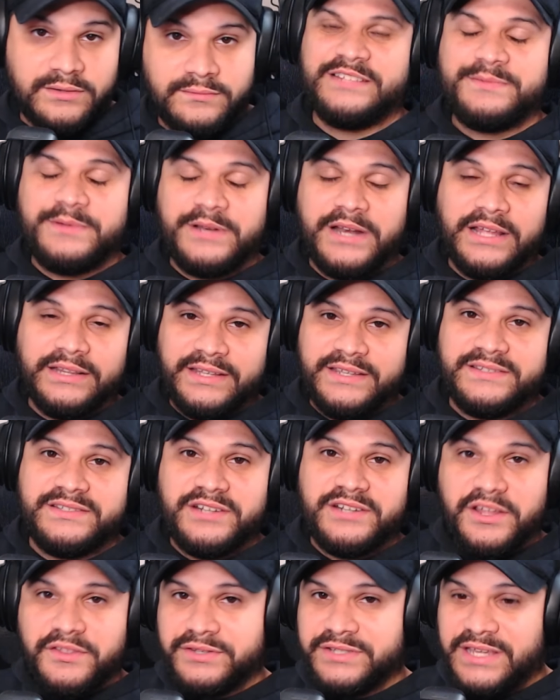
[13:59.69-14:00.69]
Last but not
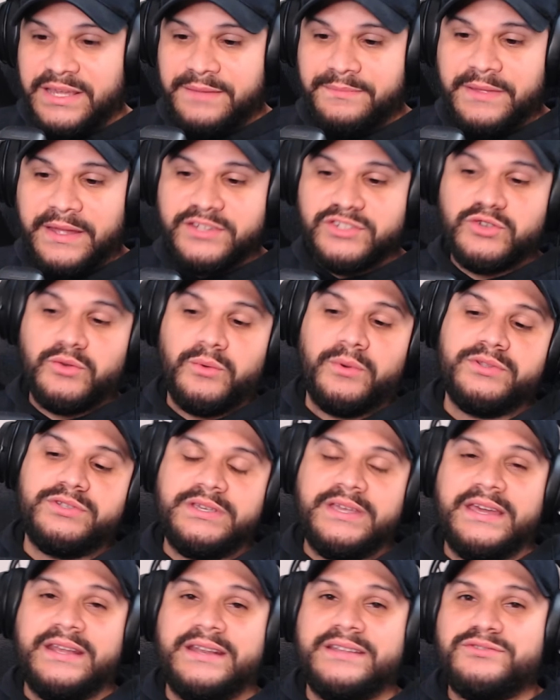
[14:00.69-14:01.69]
least, another team that is going
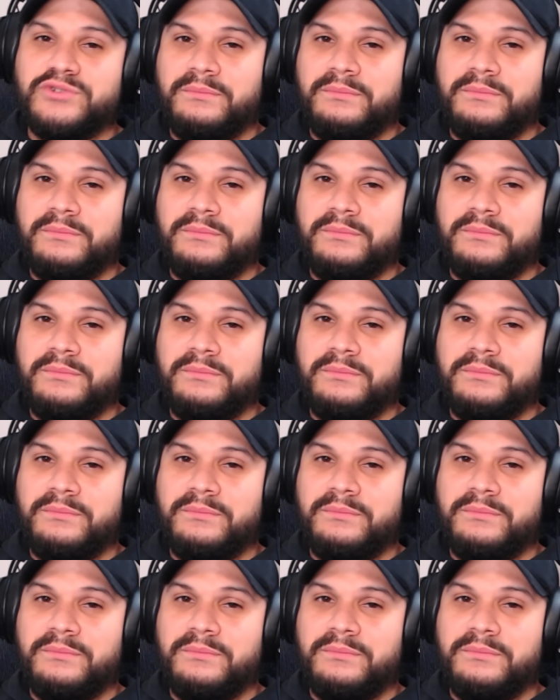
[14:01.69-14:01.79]
to get a